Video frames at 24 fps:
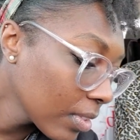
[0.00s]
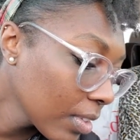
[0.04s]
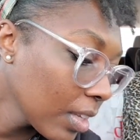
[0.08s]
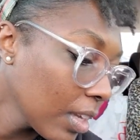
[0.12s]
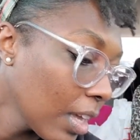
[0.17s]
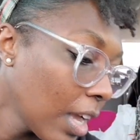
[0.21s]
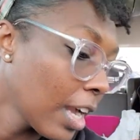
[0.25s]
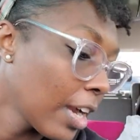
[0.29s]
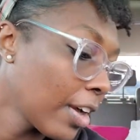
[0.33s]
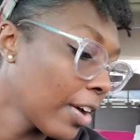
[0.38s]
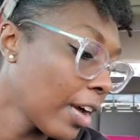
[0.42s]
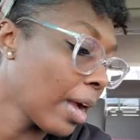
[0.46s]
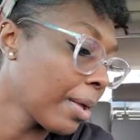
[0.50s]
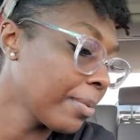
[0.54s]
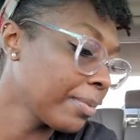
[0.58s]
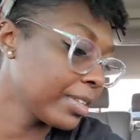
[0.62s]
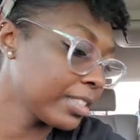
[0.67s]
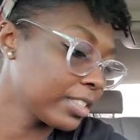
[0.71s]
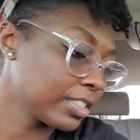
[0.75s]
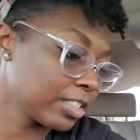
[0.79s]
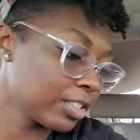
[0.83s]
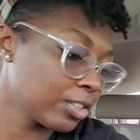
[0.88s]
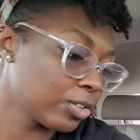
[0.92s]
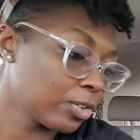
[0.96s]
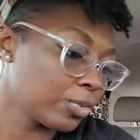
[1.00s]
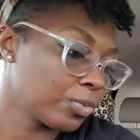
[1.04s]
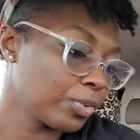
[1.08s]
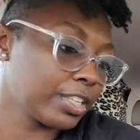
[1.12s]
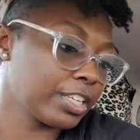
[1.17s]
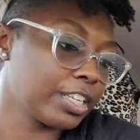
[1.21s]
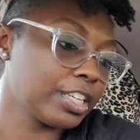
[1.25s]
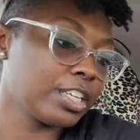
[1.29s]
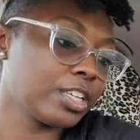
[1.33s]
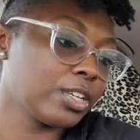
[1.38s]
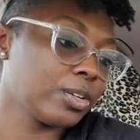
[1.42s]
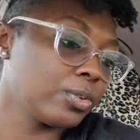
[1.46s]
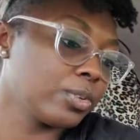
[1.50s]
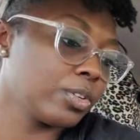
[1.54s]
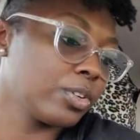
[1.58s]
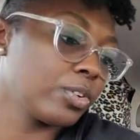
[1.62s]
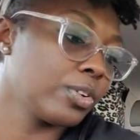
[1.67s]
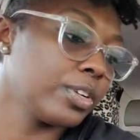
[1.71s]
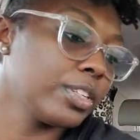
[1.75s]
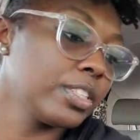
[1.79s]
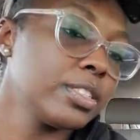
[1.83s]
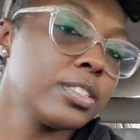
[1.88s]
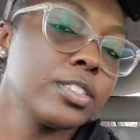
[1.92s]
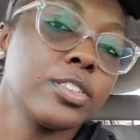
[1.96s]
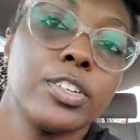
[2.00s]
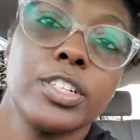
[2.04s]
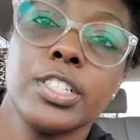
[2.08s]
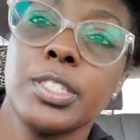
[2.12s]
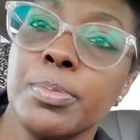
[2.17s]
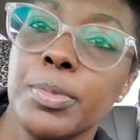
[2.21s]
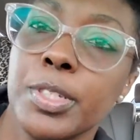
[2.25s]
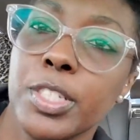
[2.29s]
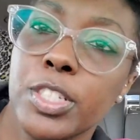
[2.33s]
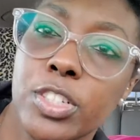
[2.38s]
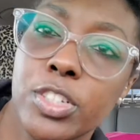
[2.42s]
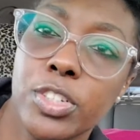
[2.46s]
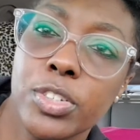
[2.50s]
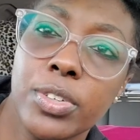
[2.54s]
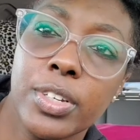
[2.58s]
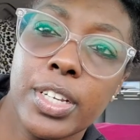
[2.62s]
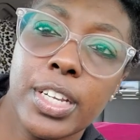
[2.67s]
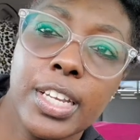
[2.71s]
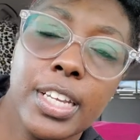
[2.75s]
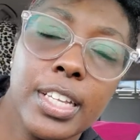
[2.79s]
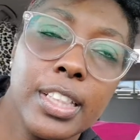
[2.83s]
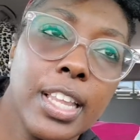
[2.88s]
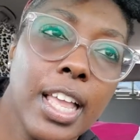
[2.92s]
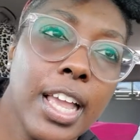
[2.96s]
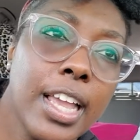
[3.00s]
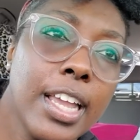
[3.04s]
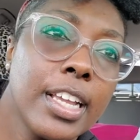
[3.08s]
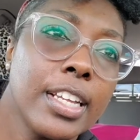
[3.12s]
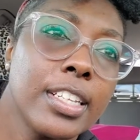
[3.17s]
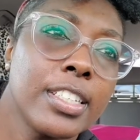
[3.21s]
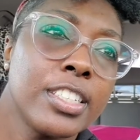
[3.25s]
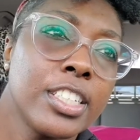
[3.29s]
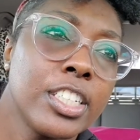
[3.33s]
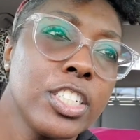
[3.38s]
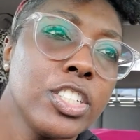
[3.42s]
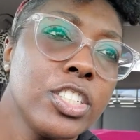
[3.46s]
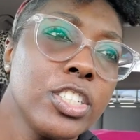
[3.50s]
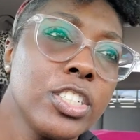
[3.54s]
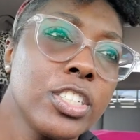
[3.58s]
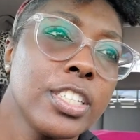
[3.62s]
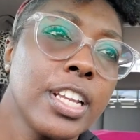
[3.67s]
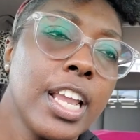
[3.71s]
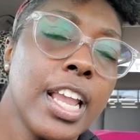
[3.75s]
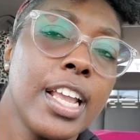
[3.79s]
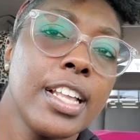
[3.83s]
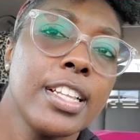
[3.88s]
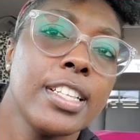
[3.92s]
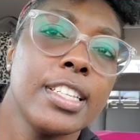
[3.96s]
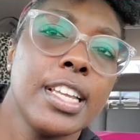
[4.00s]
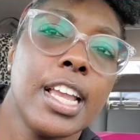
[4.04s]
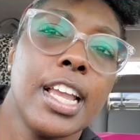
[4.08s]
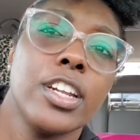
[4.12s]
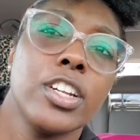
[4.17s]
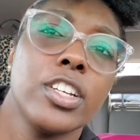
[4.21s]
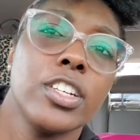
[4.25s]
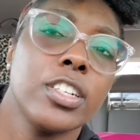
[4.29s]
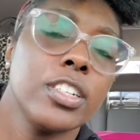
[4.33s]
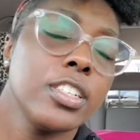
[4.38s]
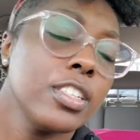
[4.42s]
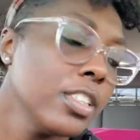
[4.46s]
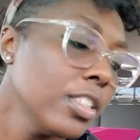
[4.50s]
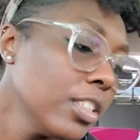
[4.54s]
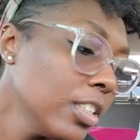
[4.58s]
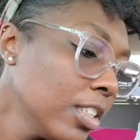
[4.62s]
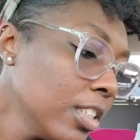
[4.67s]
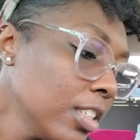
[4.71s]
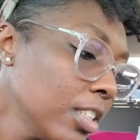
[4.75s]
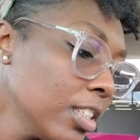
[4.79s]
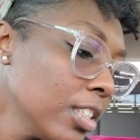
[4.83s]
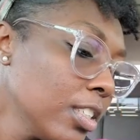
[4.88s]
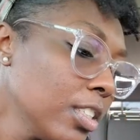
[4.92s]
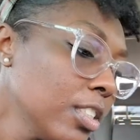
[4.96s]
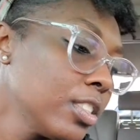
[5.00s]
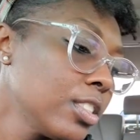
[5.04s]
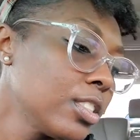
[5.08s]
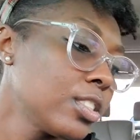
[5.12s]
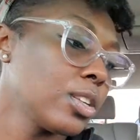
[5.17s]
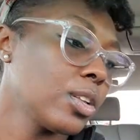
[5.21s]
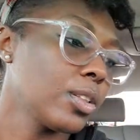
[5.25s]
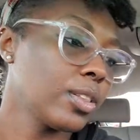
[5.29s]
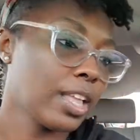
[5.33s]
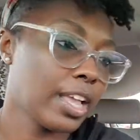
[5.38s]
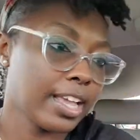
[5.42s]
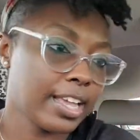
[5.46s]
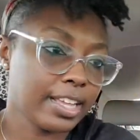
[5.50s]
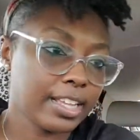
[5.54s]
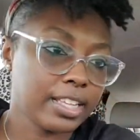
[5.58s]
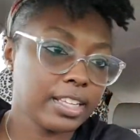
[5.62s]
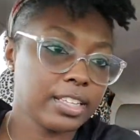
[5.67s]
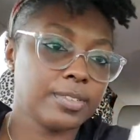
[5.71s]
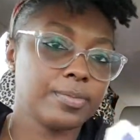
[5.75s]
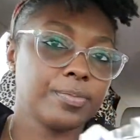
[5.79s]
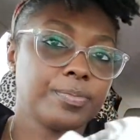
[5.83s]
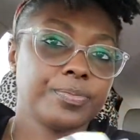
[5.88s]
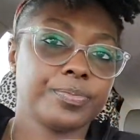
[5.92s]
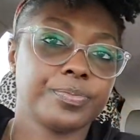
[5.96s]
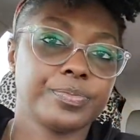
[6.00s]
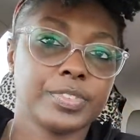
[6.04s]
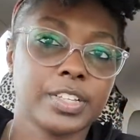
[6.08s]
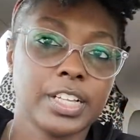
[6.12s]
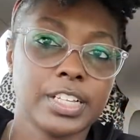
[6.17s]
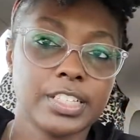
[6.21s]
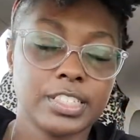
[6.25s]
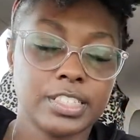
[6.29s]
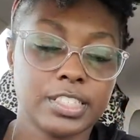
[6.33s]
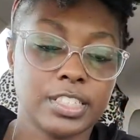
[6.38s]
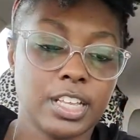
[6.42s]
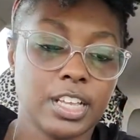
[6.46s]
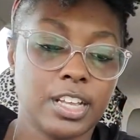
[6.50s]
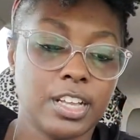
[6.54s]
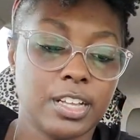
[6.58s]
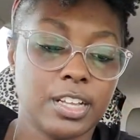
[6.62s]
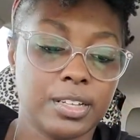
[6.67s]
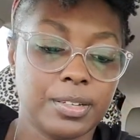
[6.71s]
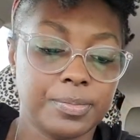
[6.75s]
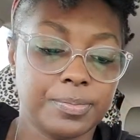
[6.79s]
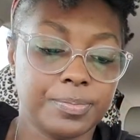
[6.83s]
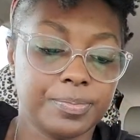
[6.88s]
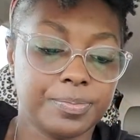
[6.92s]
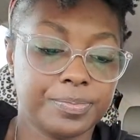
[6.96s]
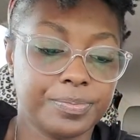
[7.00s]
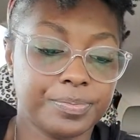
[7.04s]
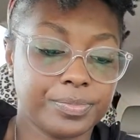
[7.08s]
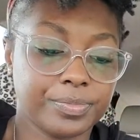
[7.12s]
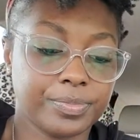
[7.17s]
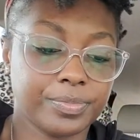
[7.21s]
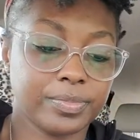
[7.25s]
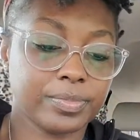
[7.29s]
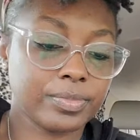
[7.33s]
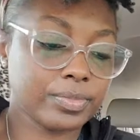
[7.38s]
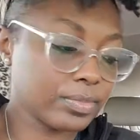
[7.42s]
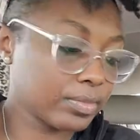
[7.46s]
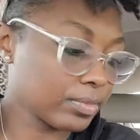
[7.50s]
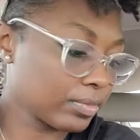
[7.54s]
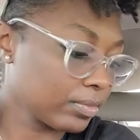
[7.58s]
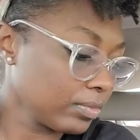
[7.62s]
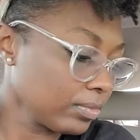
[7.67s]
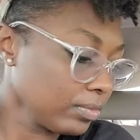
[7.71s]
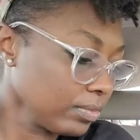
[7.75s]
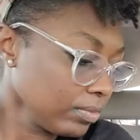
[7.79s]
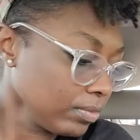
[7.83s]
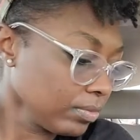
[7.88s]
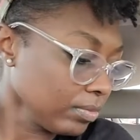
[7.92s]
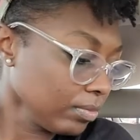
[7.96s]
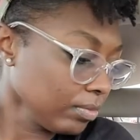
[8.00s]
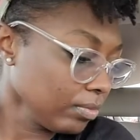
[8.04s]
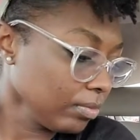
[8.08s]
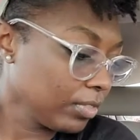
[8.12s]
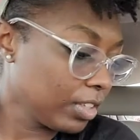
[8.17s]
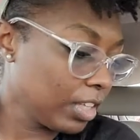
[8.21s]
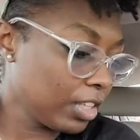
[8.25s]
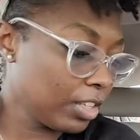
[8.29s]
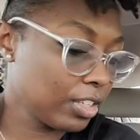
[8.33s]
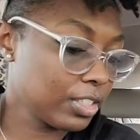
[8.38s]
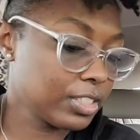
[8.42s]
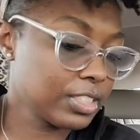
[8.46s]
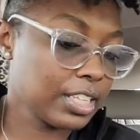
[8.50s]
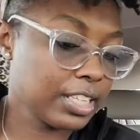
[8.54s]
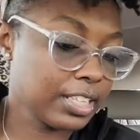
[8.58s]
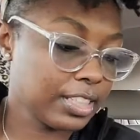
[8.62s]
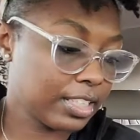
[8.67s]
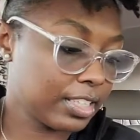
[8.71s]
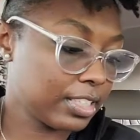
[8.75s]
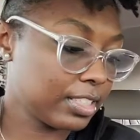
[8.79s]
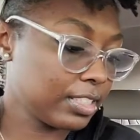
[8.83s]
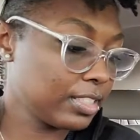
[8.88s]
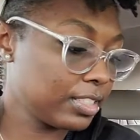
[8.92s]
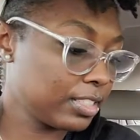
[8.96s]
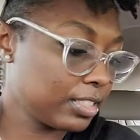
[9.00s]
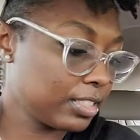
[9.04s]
I grabbed this little really cute Christmas tree, like dish container. So like, it's, um, it looks like this.